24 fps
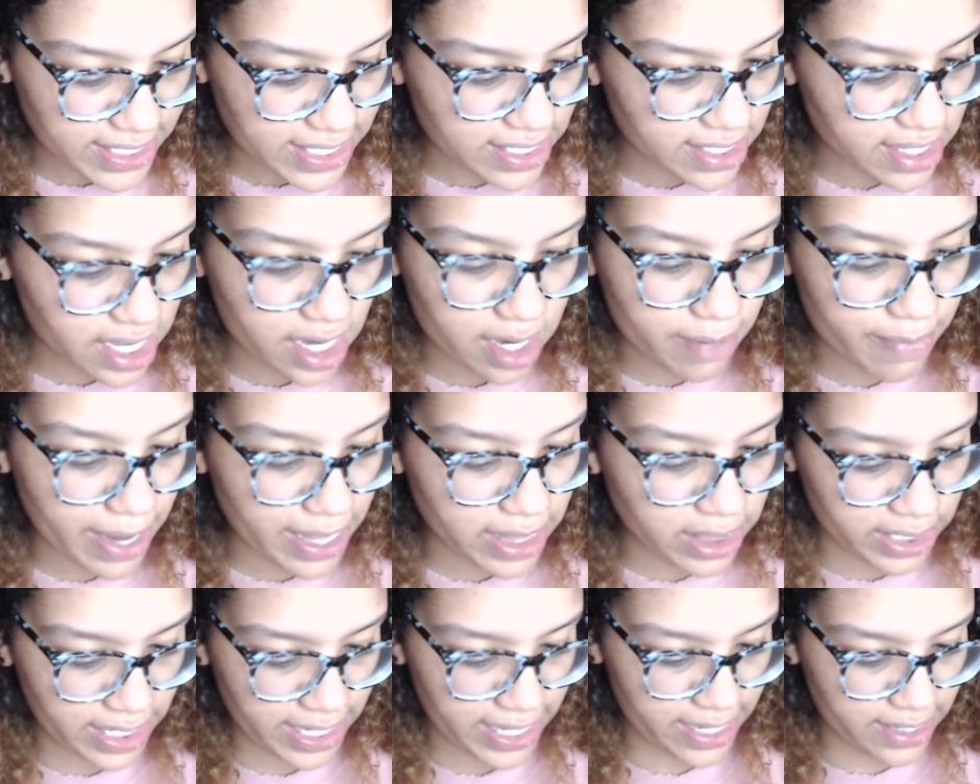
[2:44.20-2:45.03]
is not on my
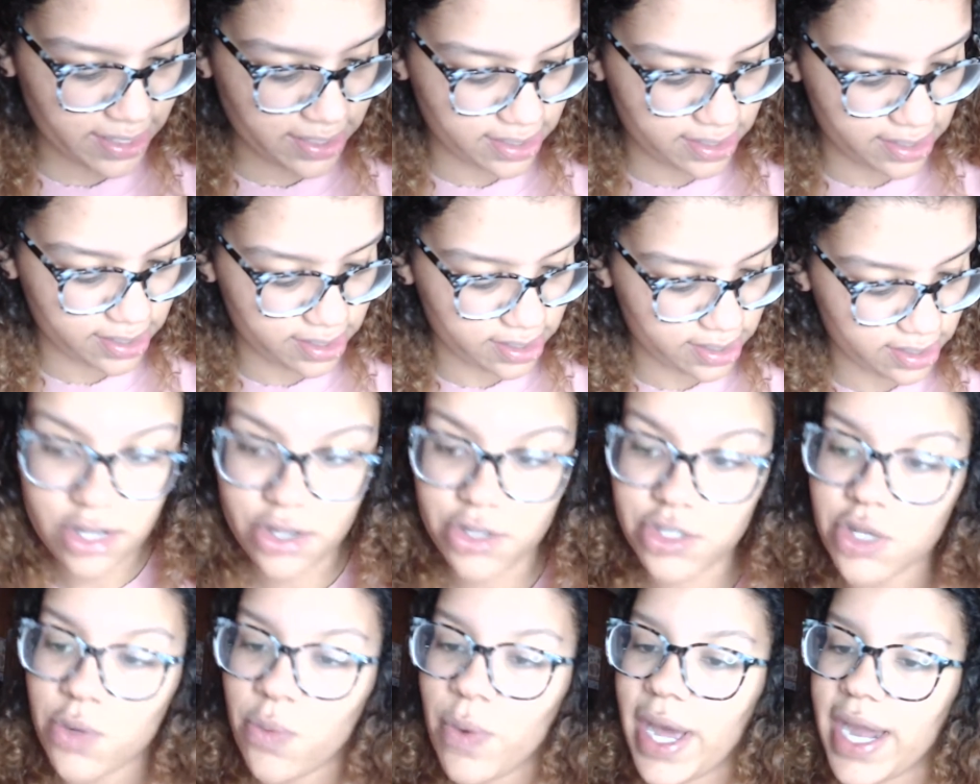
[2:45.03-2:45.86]
list,
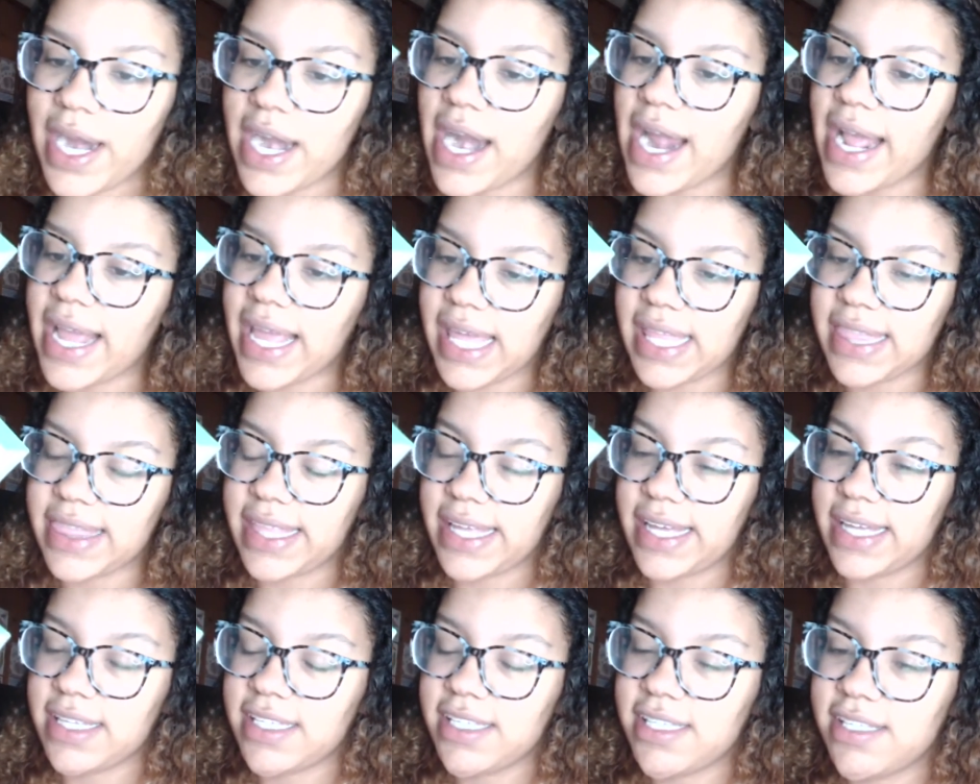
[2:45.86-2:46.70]
so why did I get
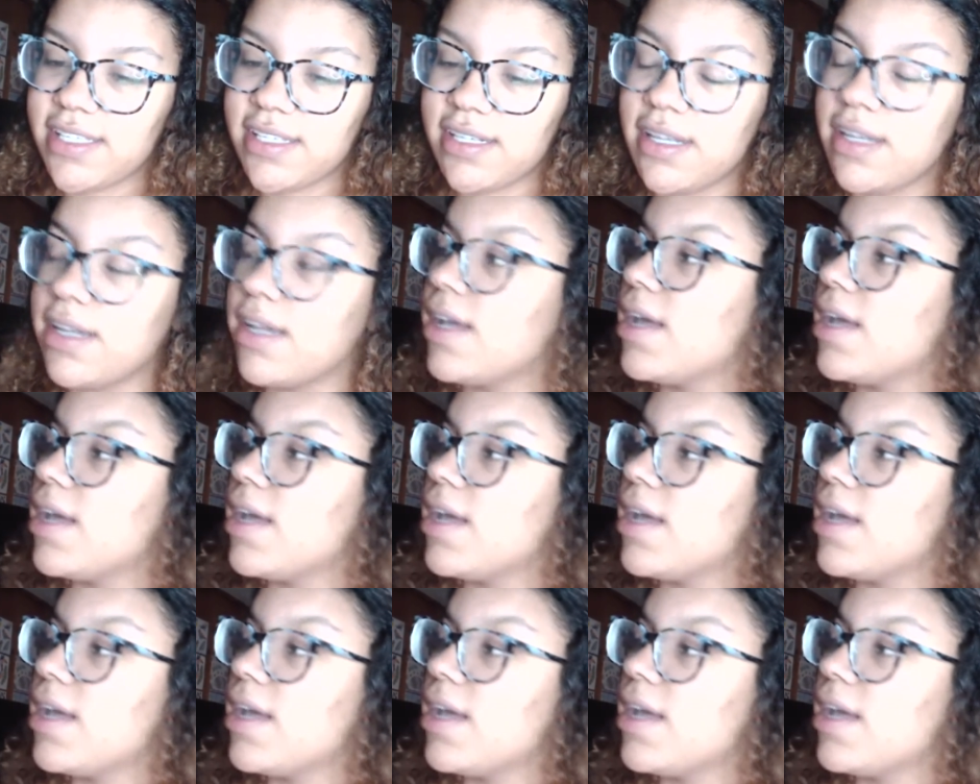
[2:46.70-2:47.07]
this?